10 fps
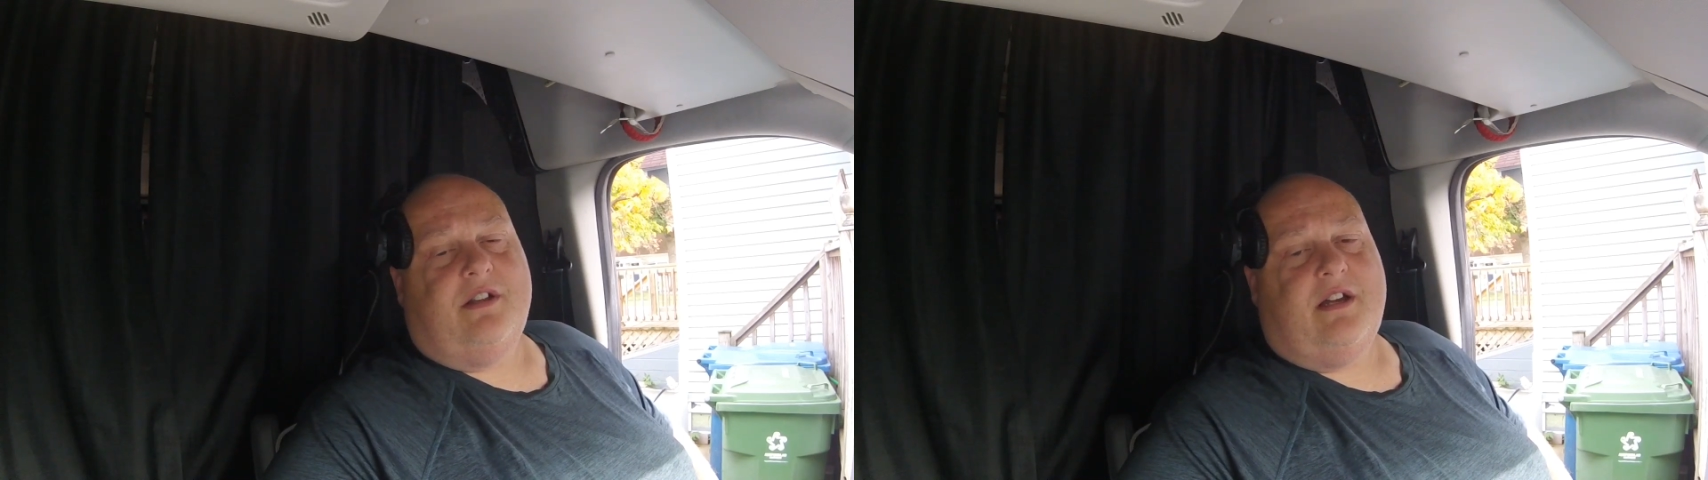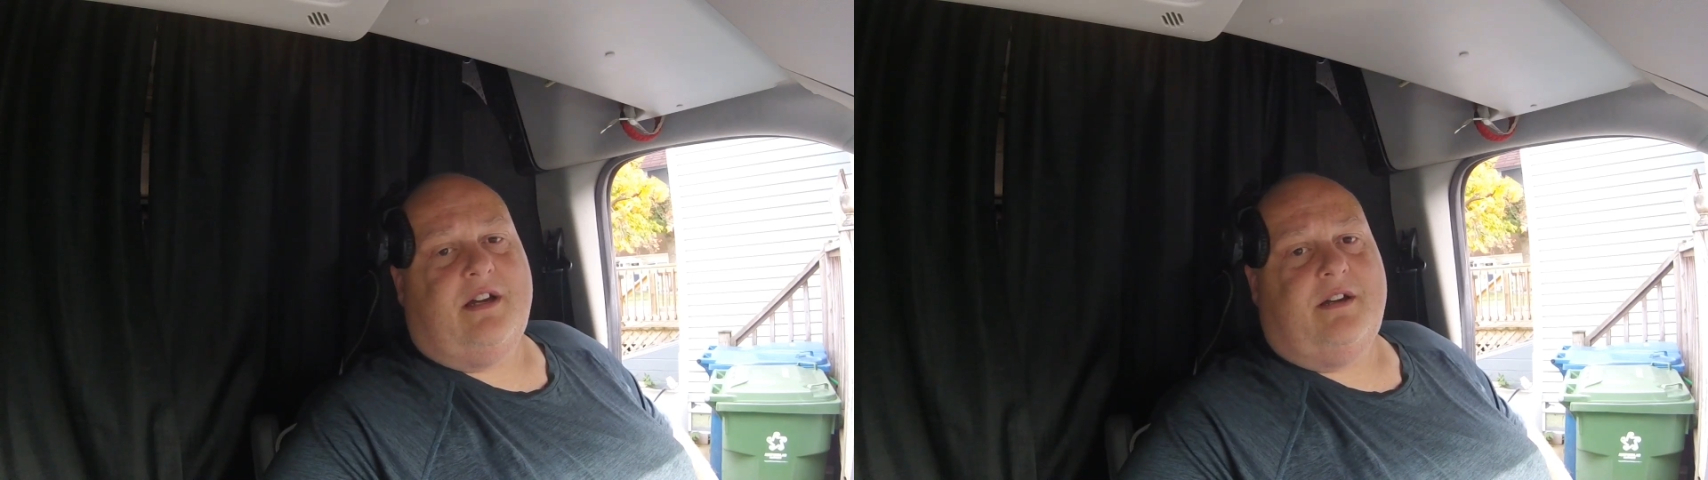
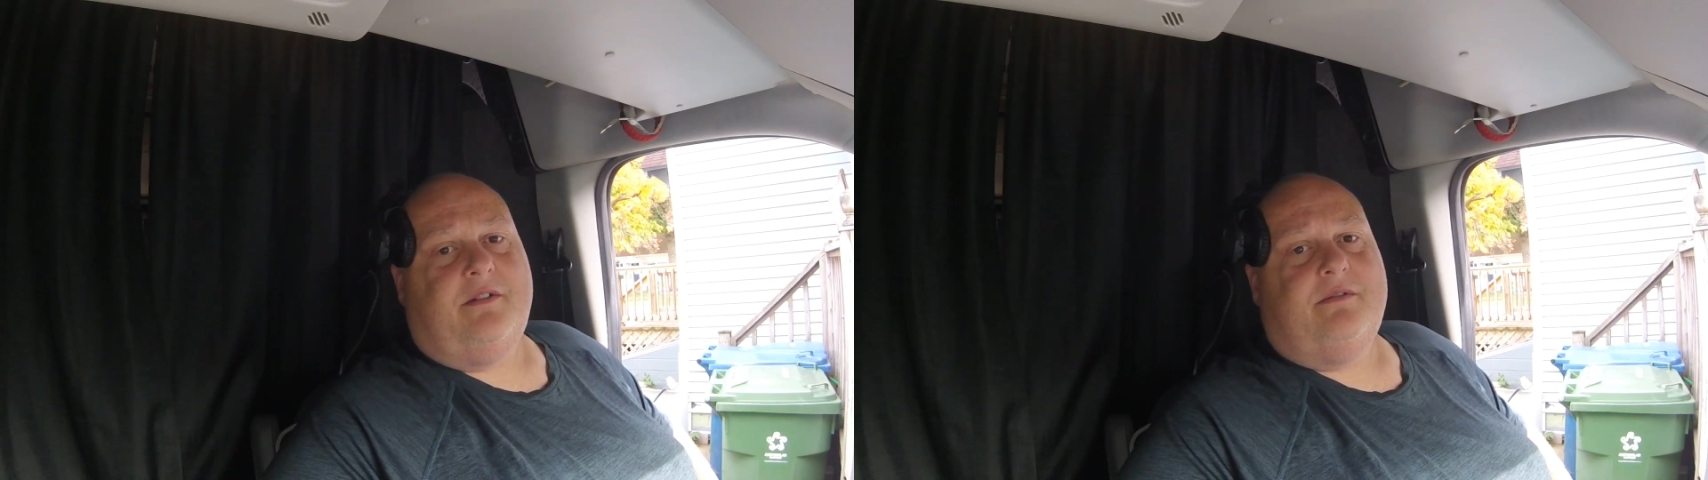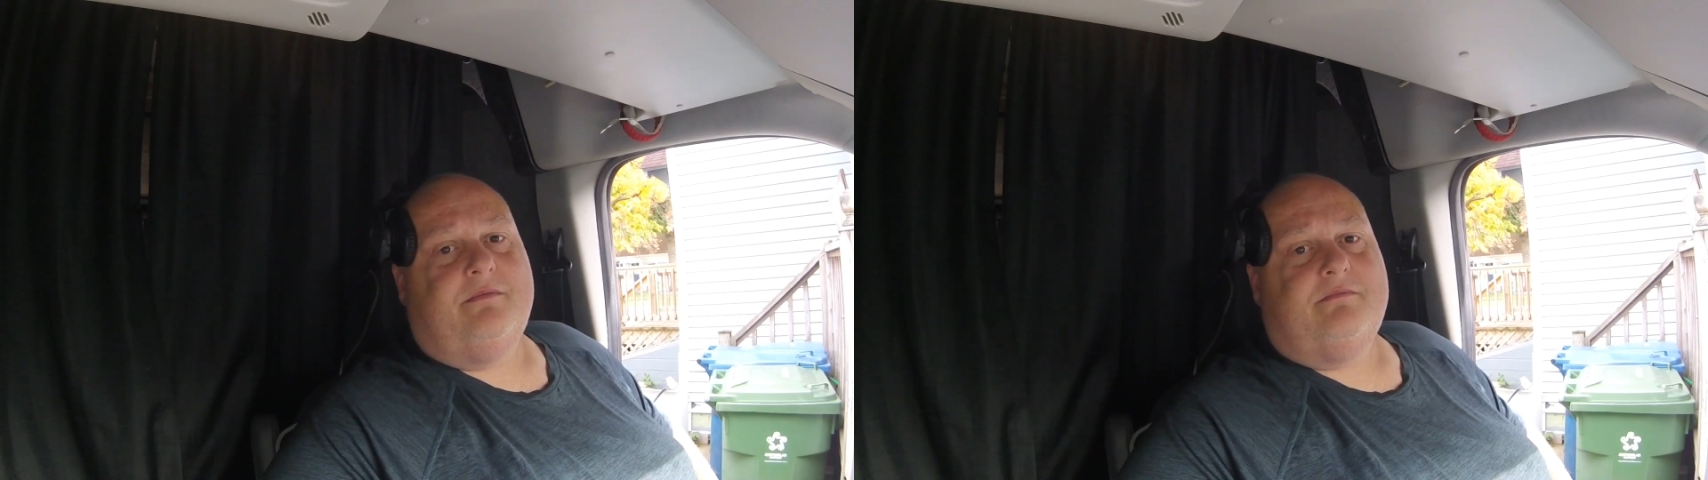uh,
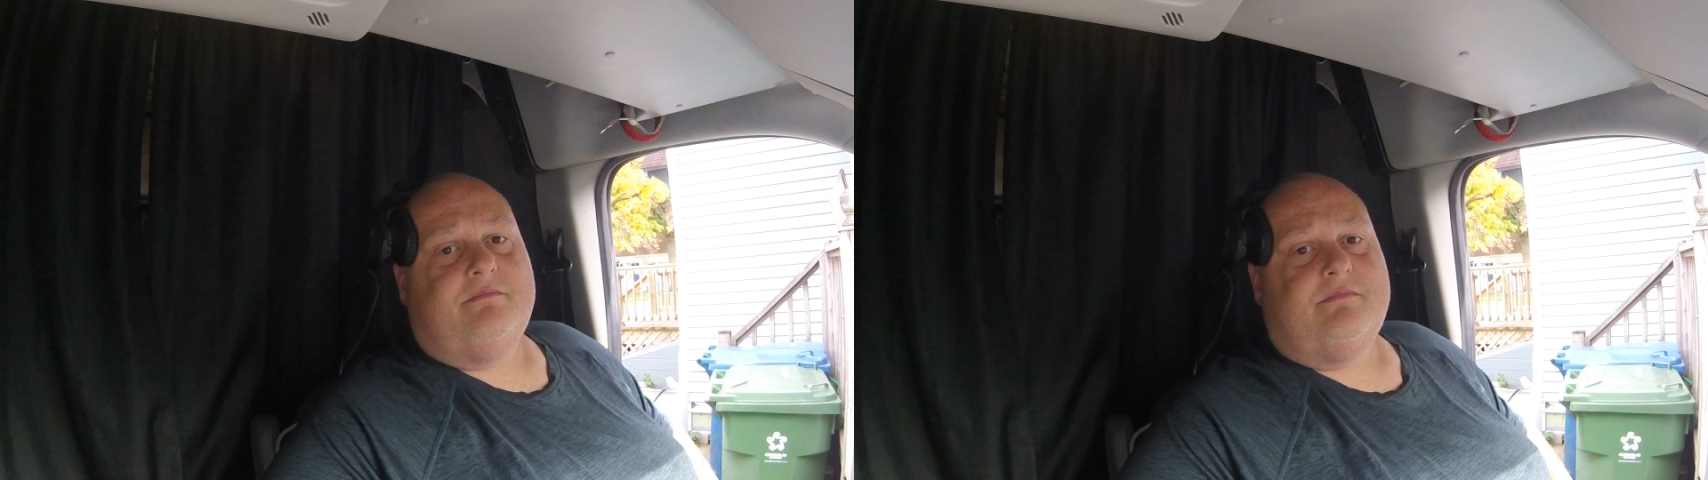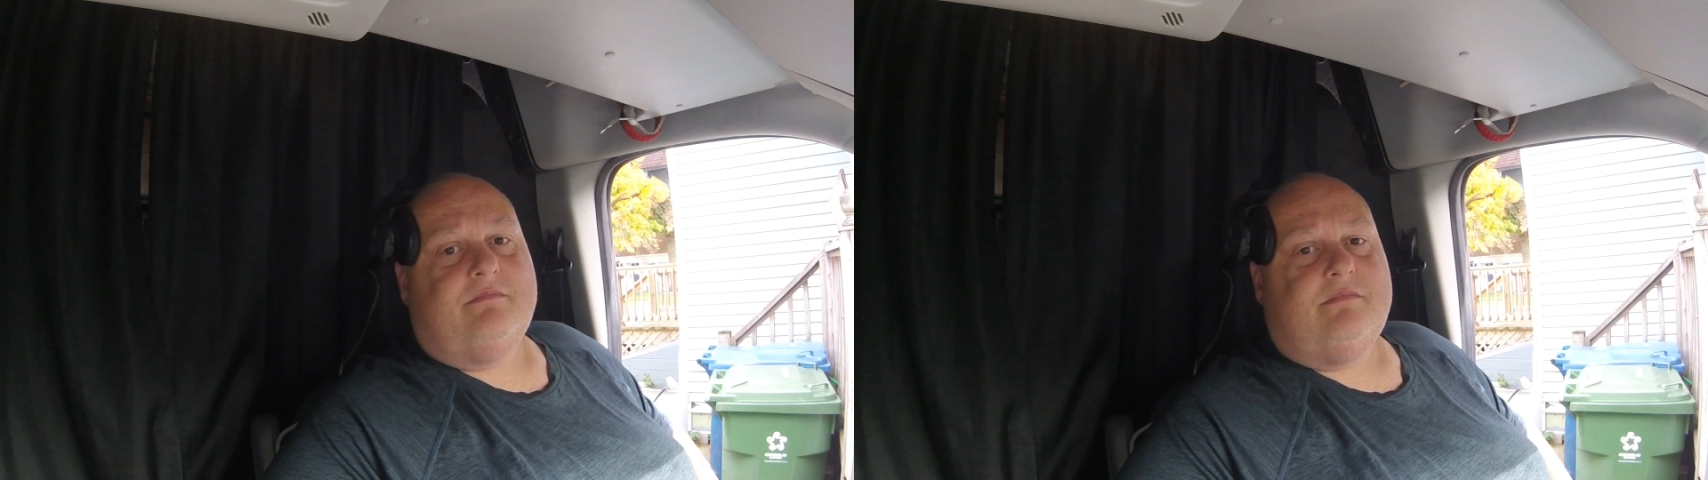
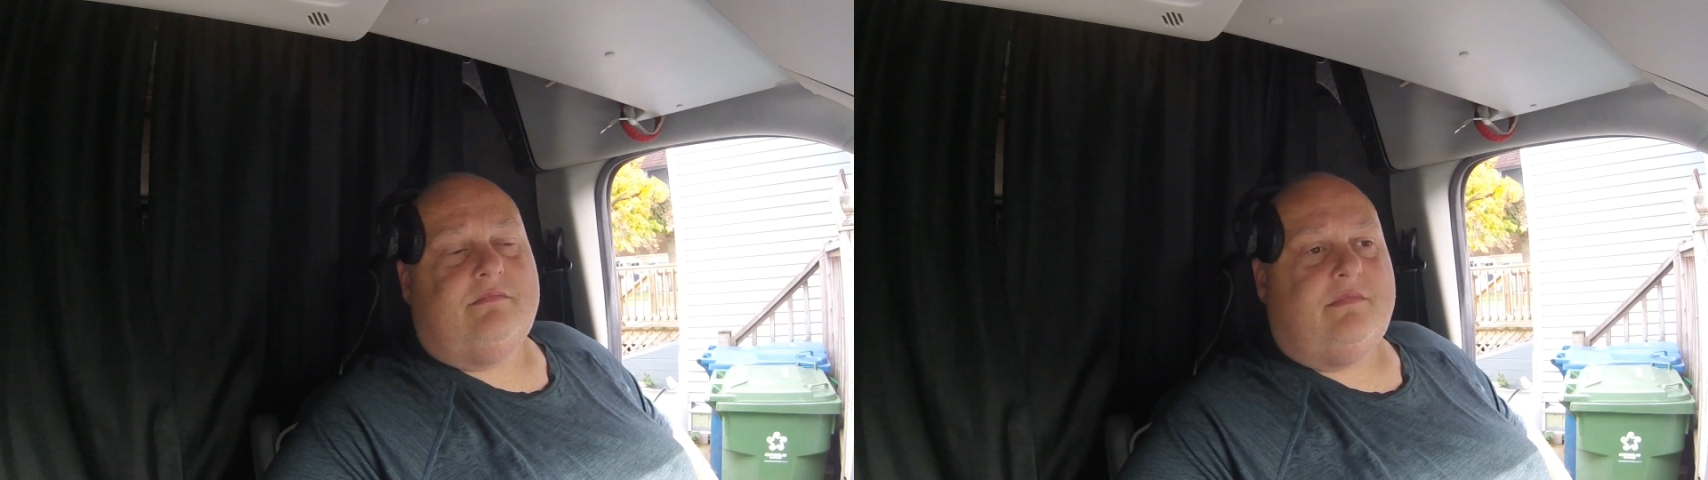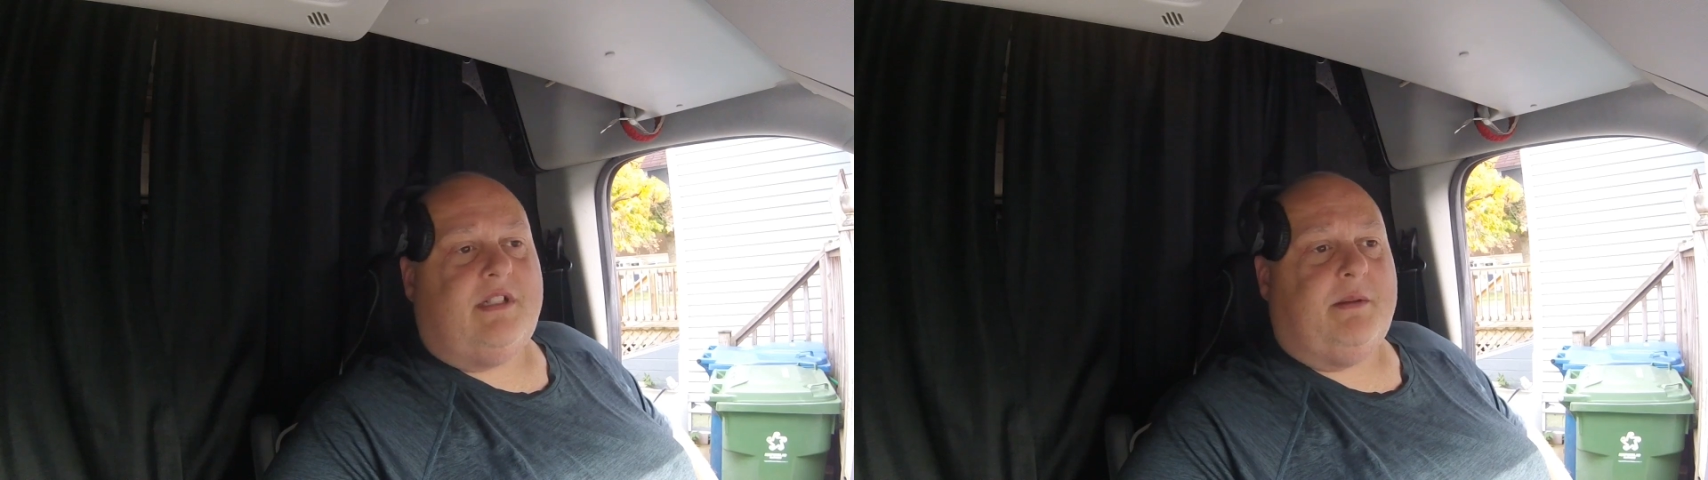
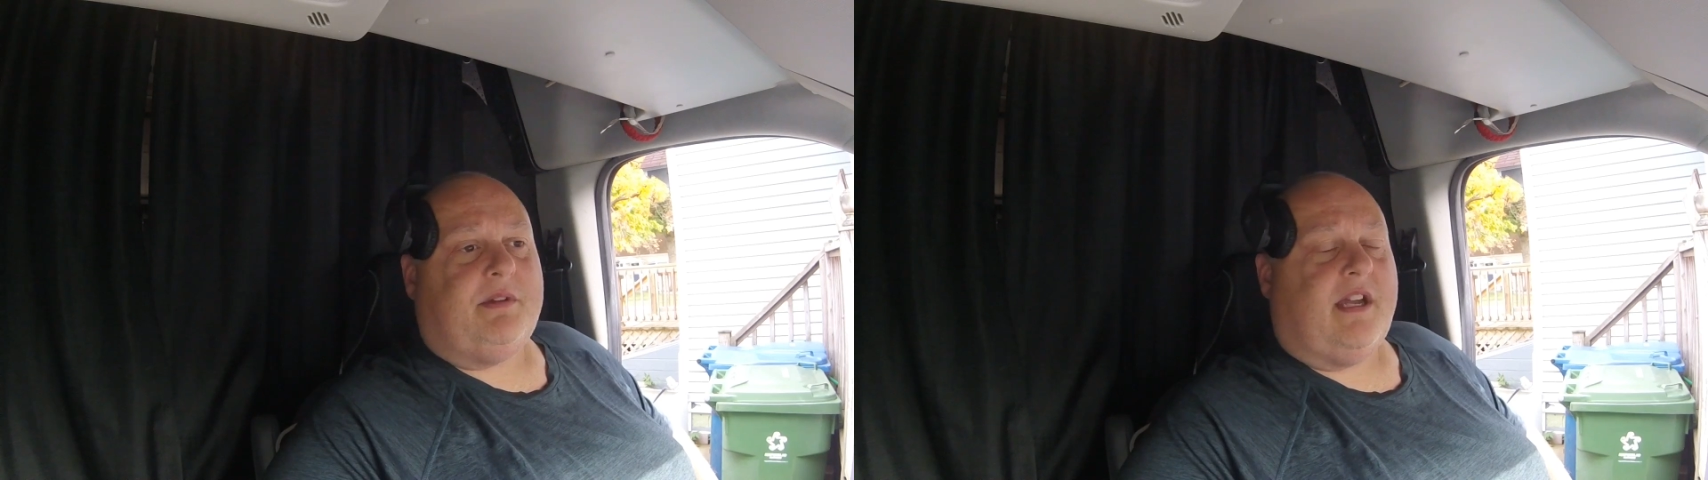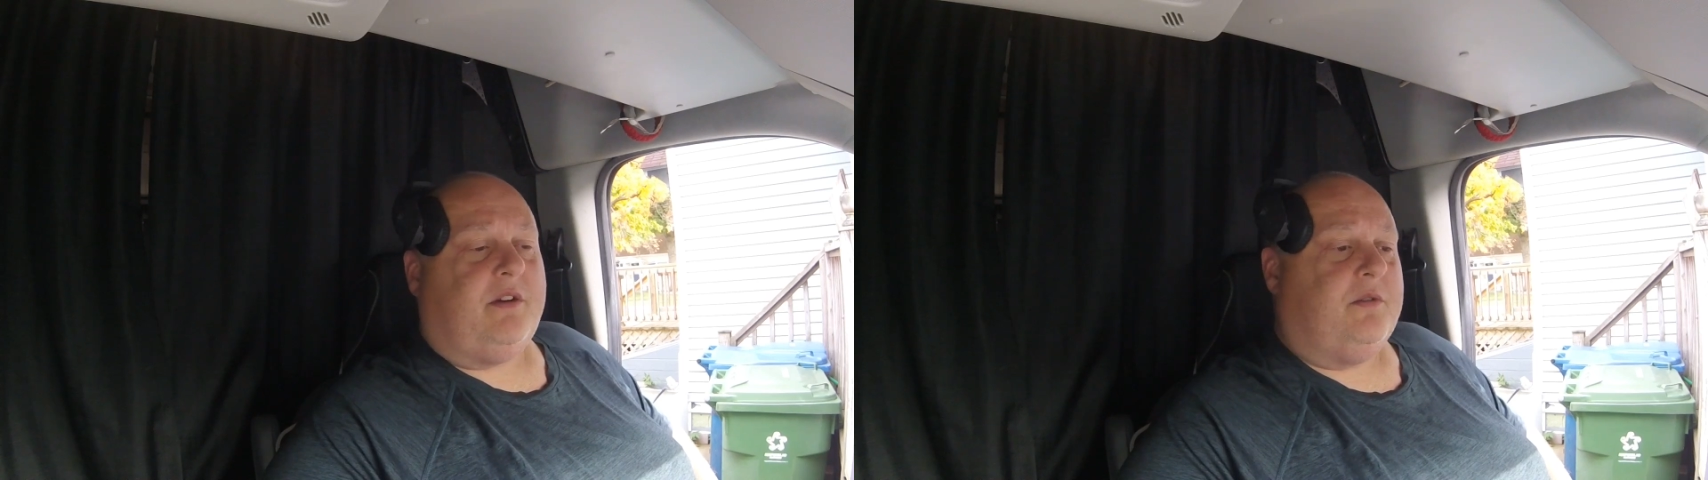Deep
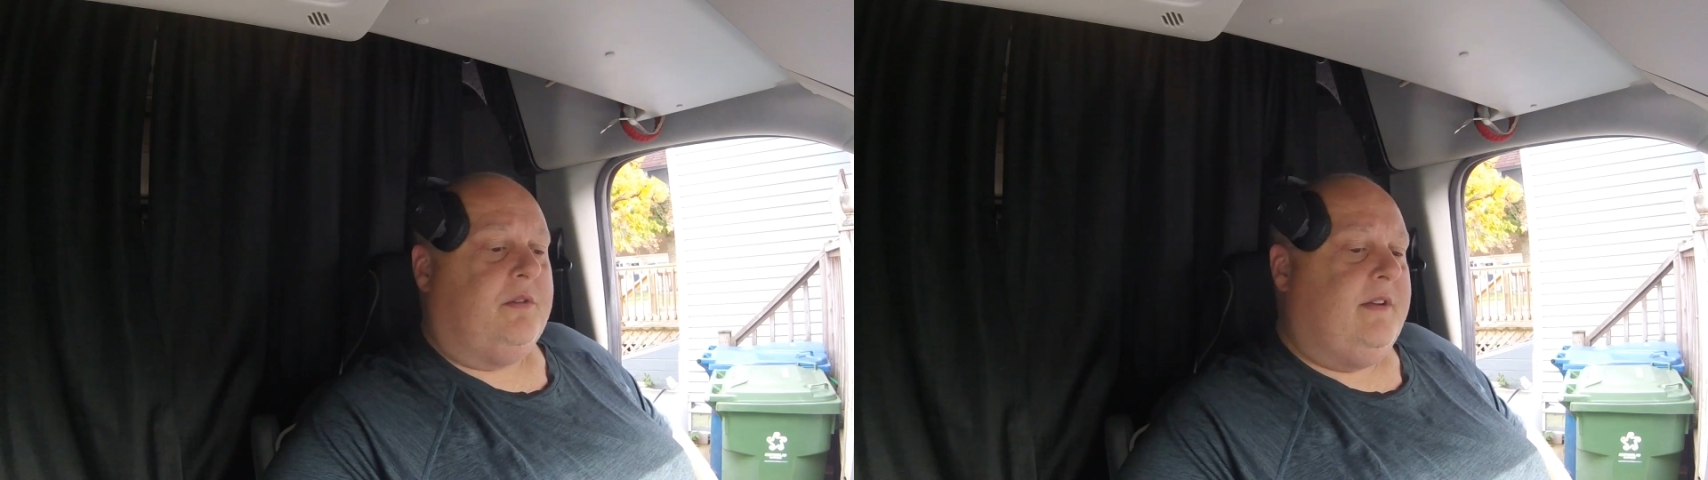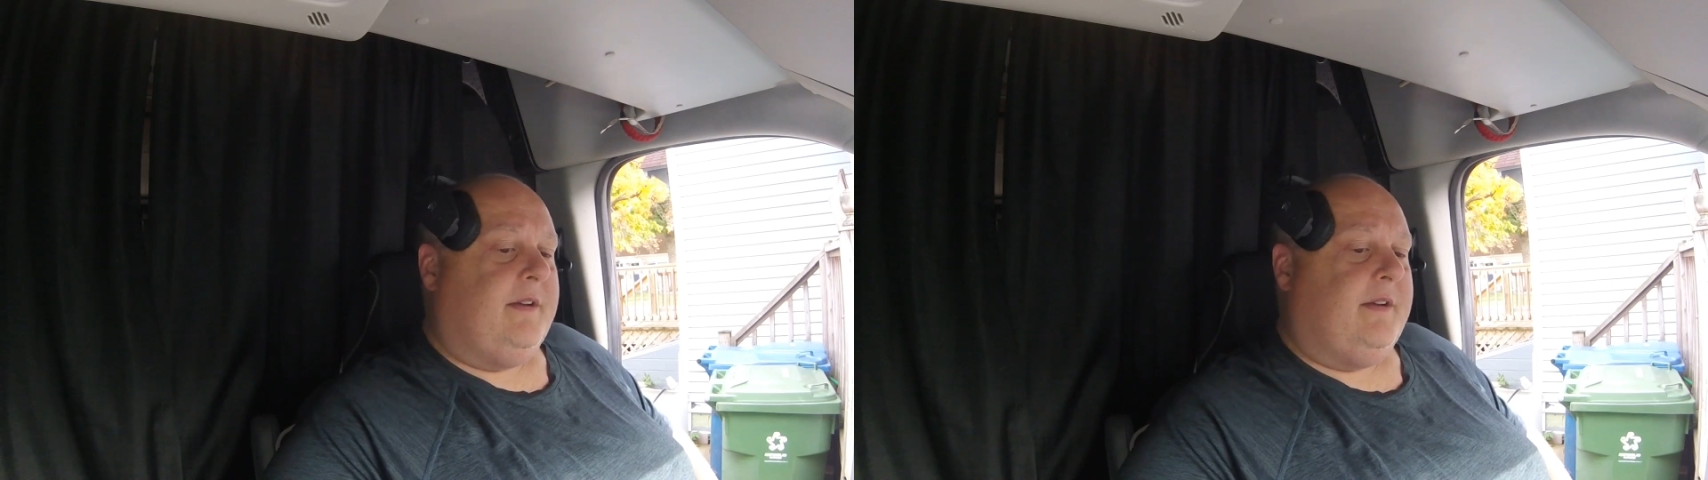Cycle